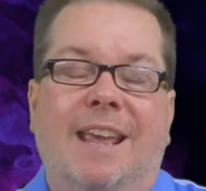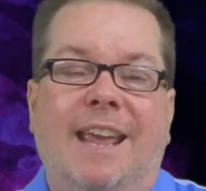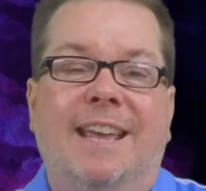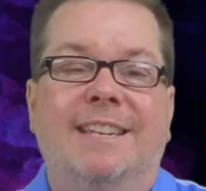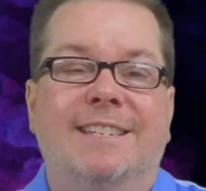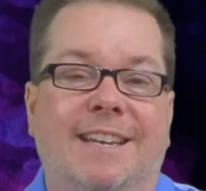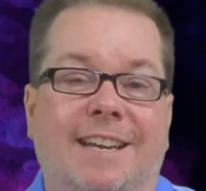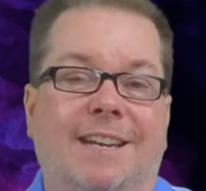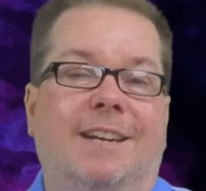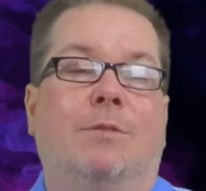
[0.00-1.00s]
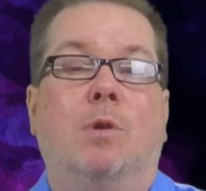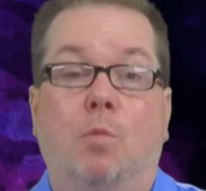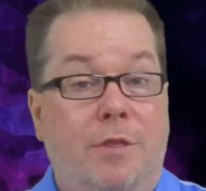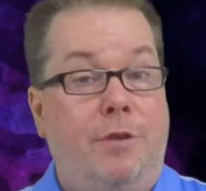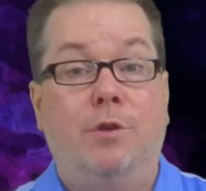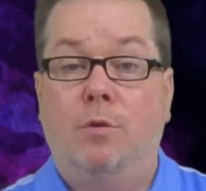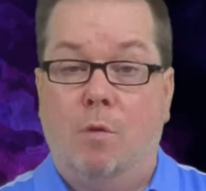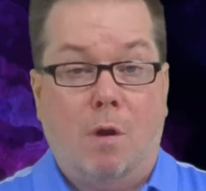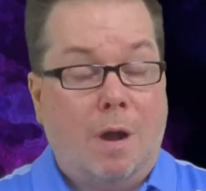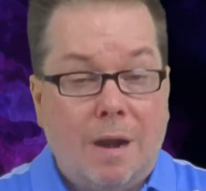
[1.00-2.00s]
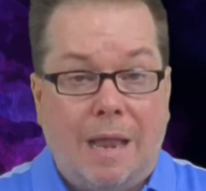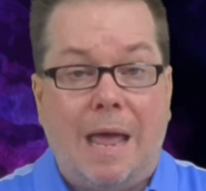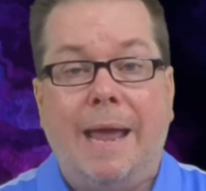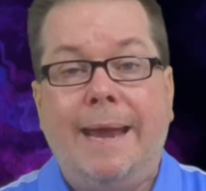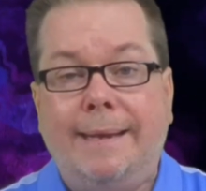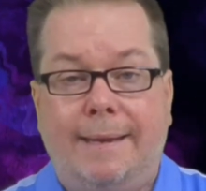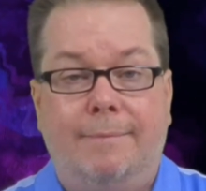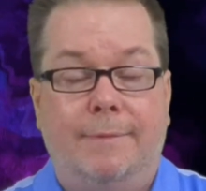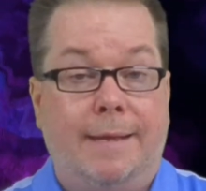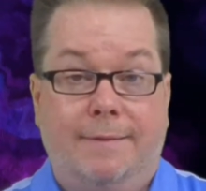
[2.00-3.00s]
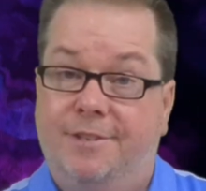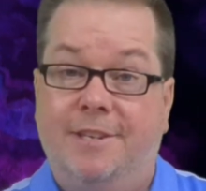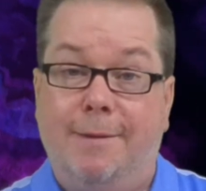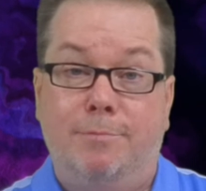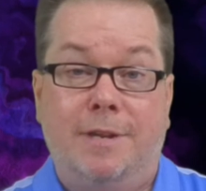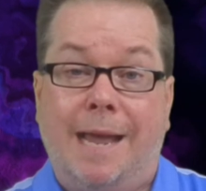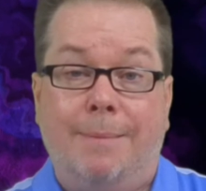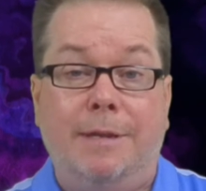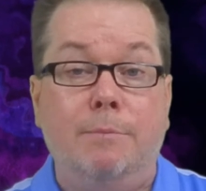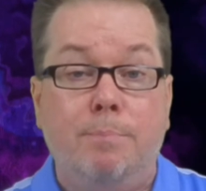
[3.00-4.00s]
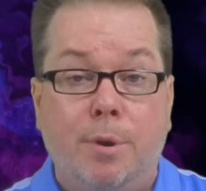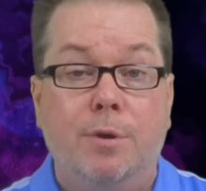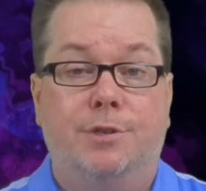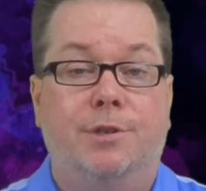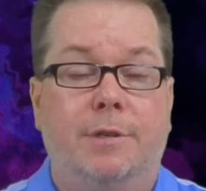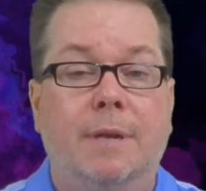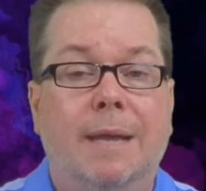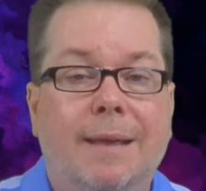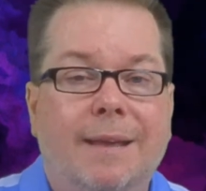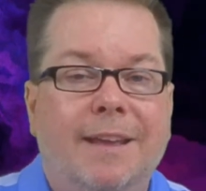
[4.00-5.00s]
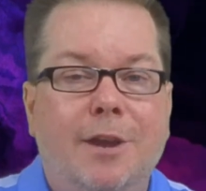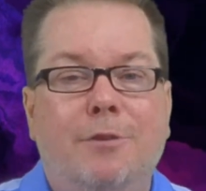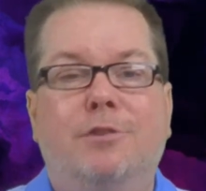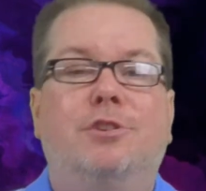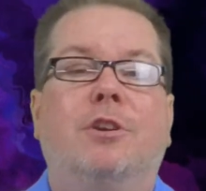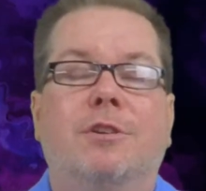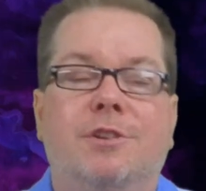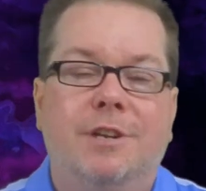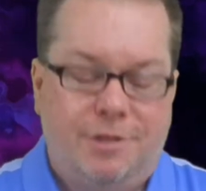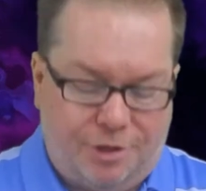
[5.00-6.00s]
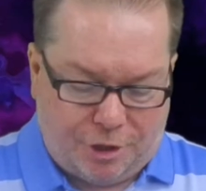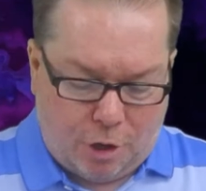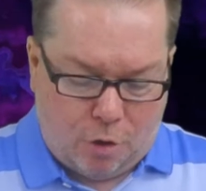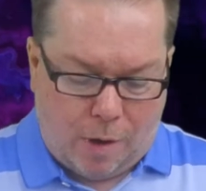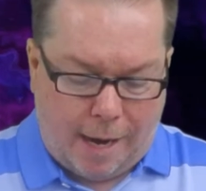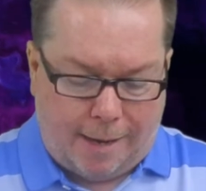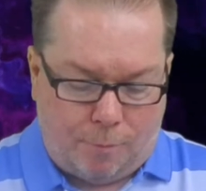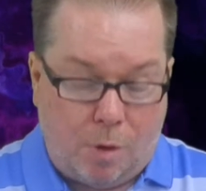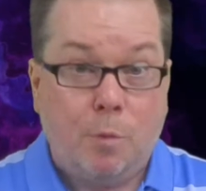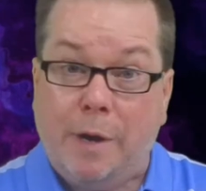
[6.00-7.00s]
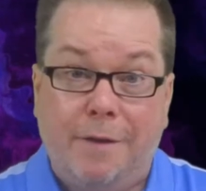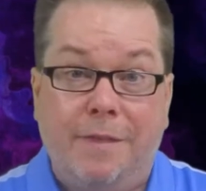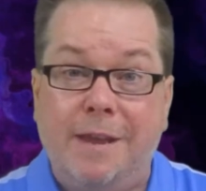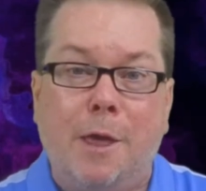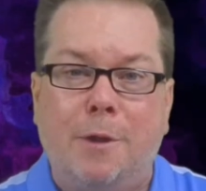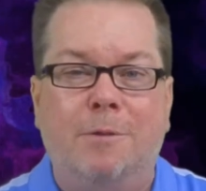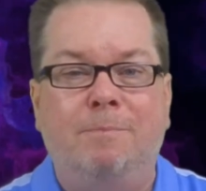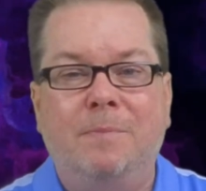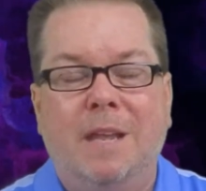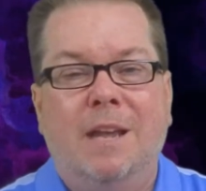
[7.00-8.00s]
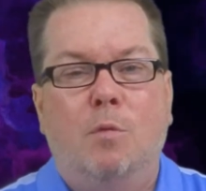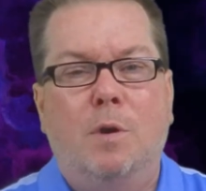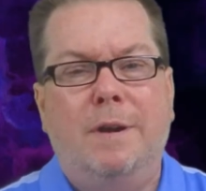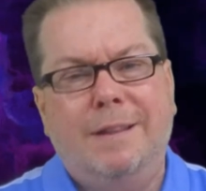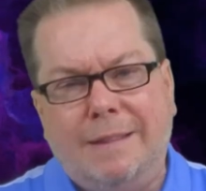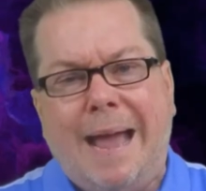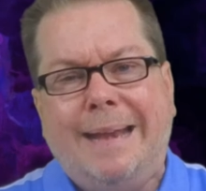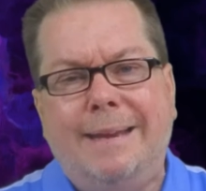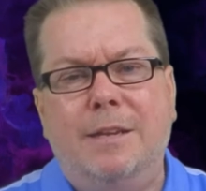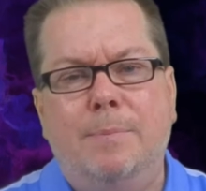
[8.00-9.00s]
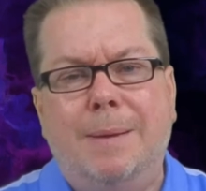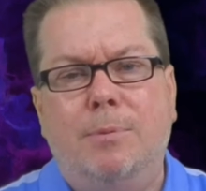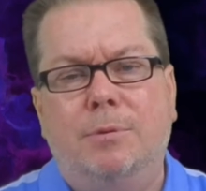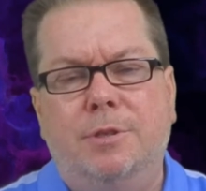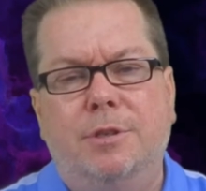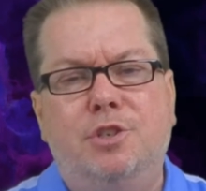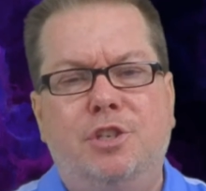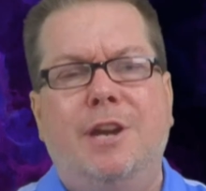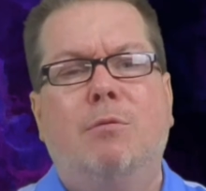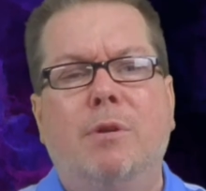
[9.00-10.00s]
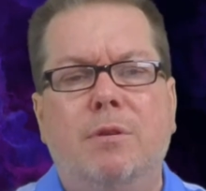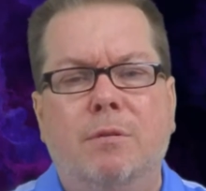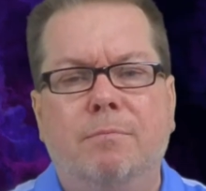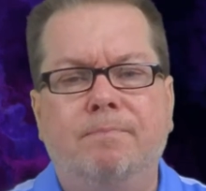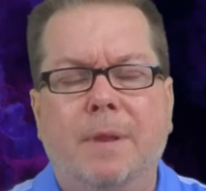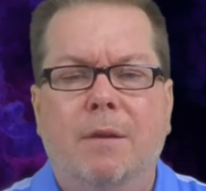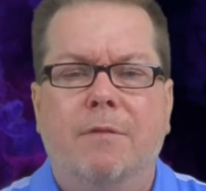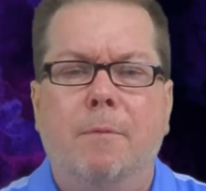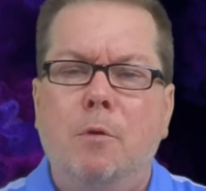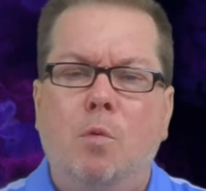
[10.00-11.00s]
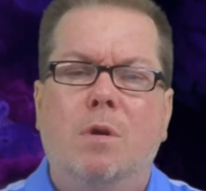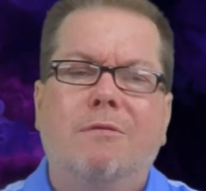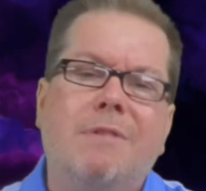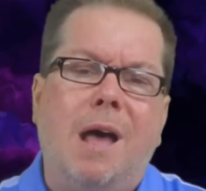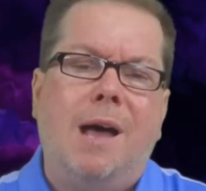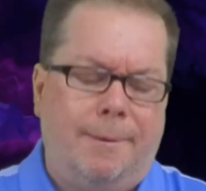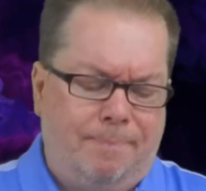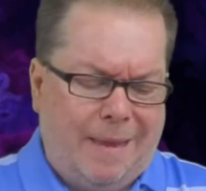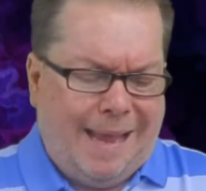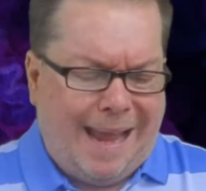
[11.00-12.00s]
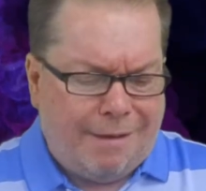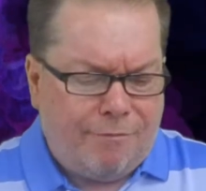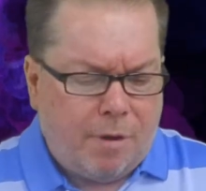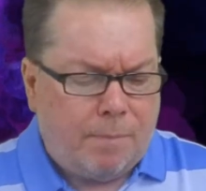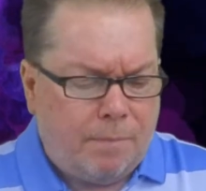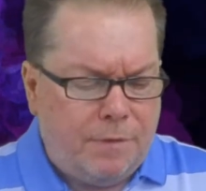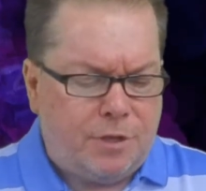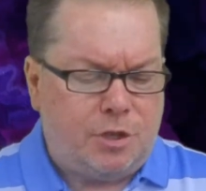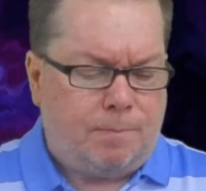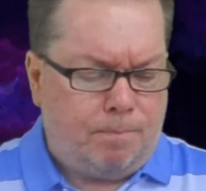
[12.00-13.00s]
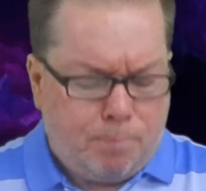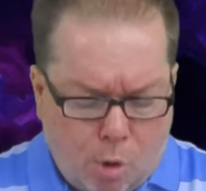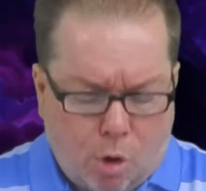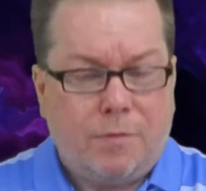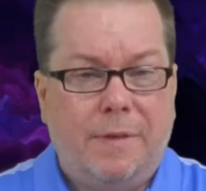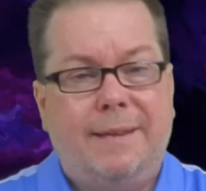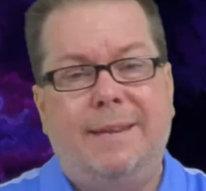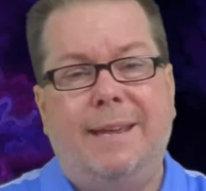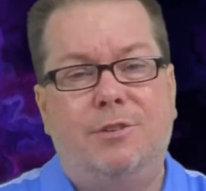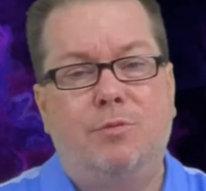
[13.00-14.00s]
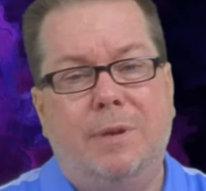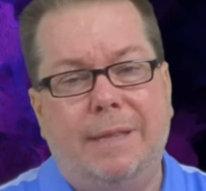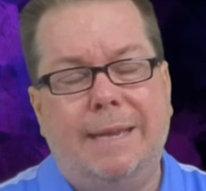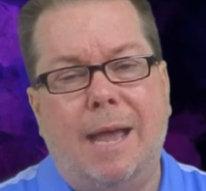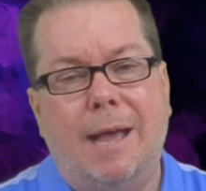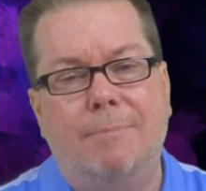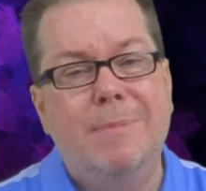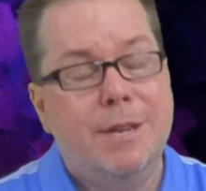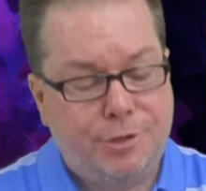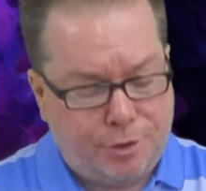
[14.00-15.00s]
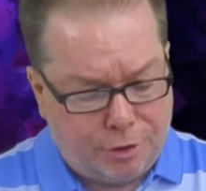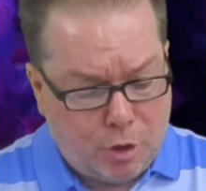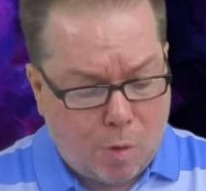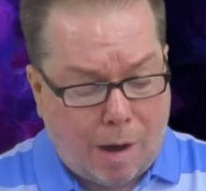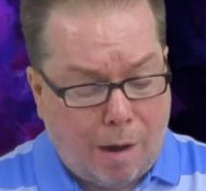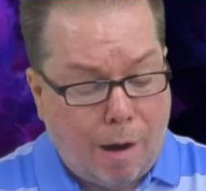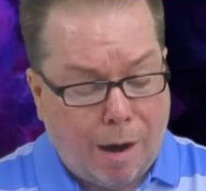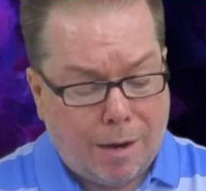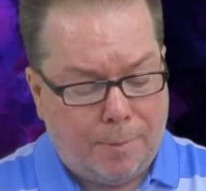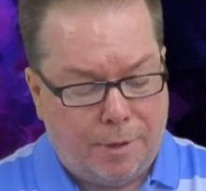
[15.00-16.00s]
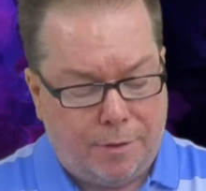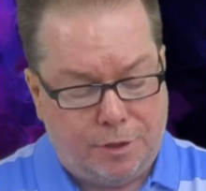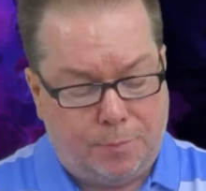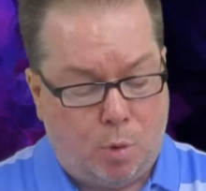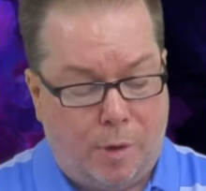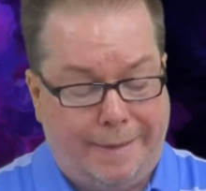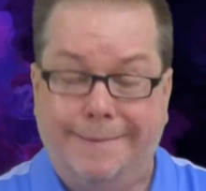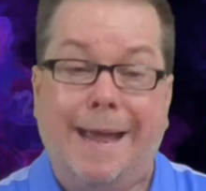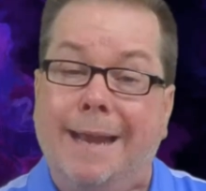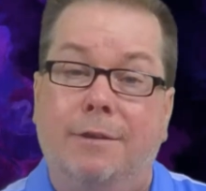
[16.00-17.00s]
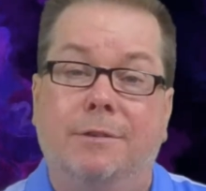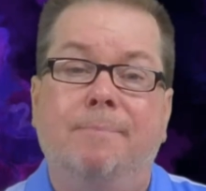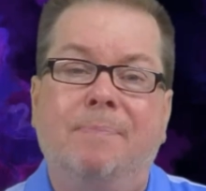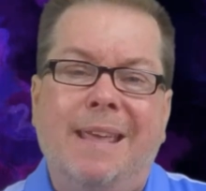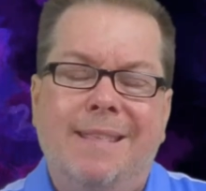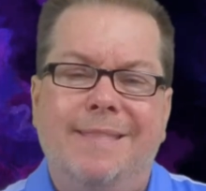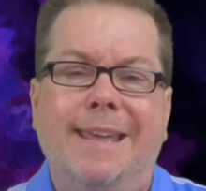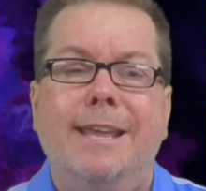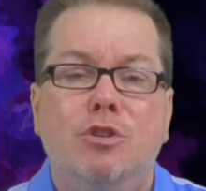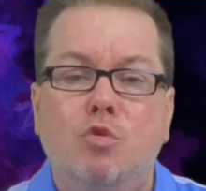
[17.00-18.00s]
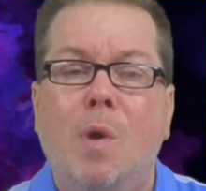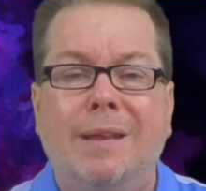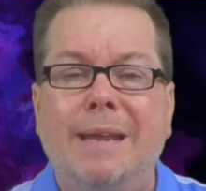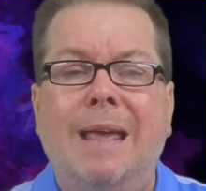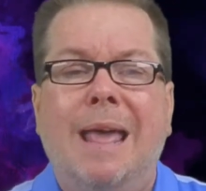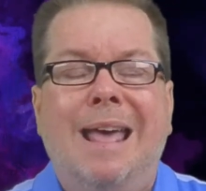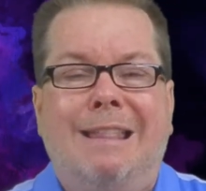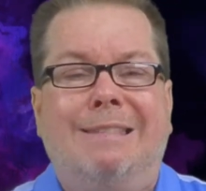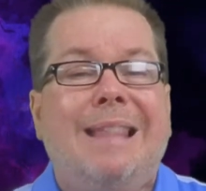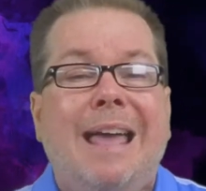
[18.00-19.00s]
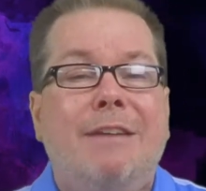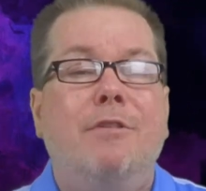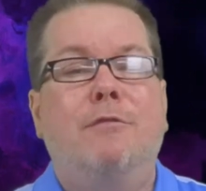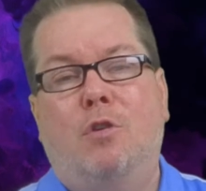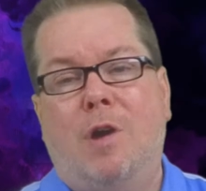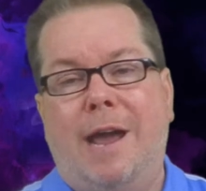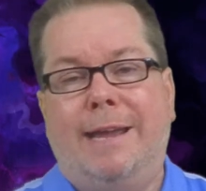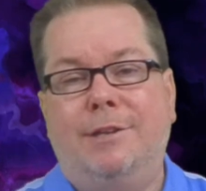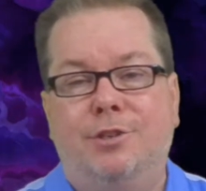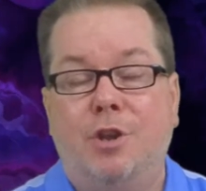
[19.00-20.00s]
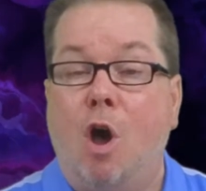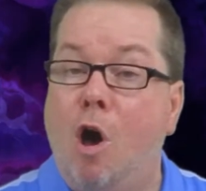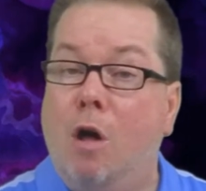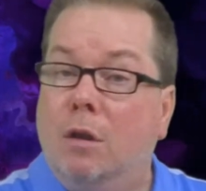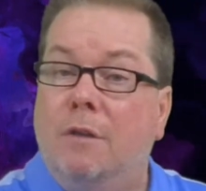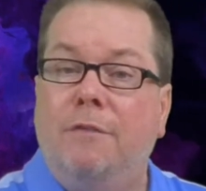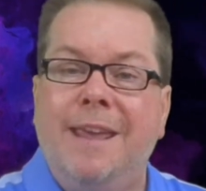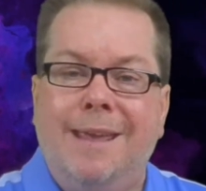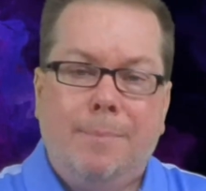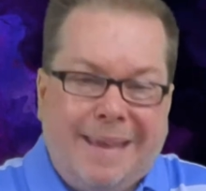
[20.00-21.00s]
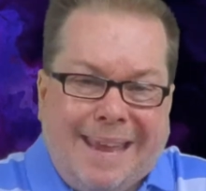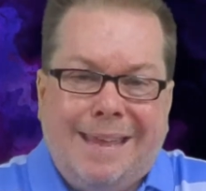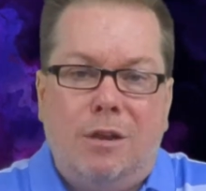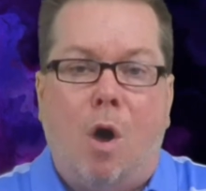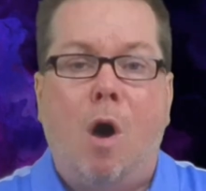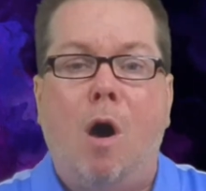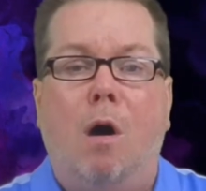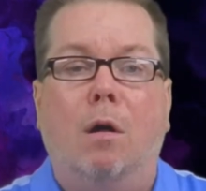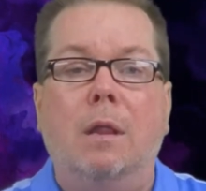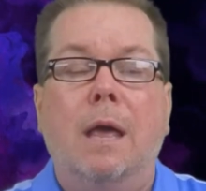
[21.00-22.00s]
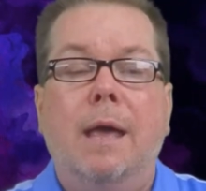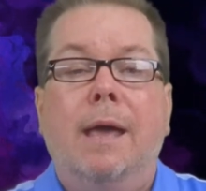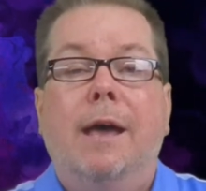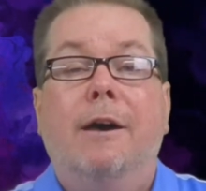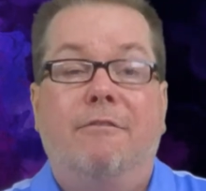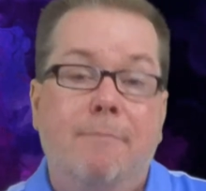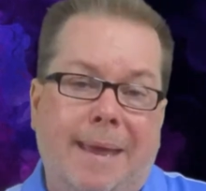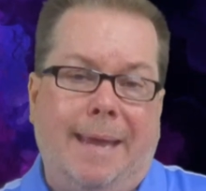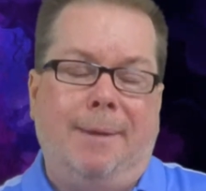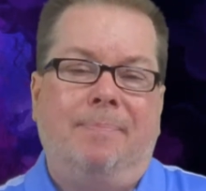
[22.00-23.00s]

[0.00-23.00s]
And uh, we're with you online and at the same time in person here at the church. And so, uh, one way or the other, we're delighted to be able to share with you from the Word of God and from this book that has really uh, ministered to our heart up until this point, titled The Indwelling Life of Christ All of Him in All of Me.